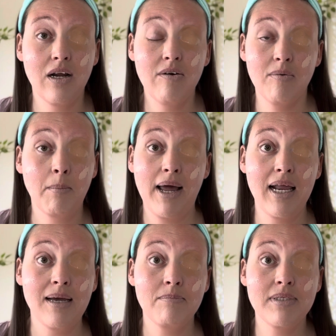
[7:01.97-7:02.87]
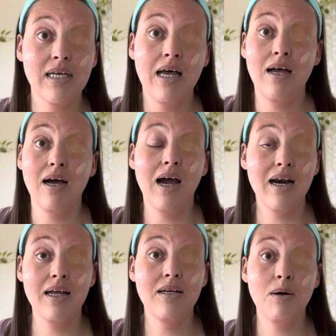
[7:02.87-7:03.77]
over my lips,
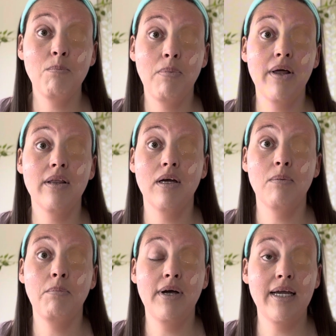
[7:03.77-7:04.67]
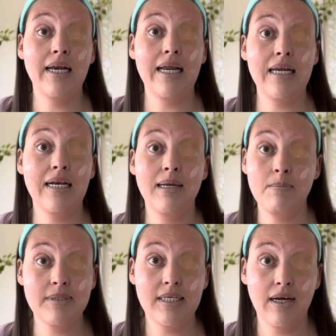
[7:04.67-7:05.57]
and I don't bother putting any
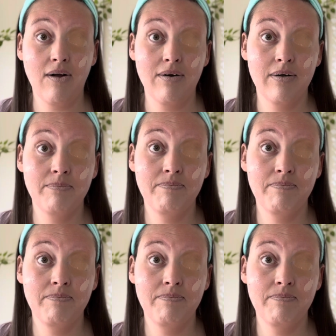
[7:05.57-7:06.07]
lipstick on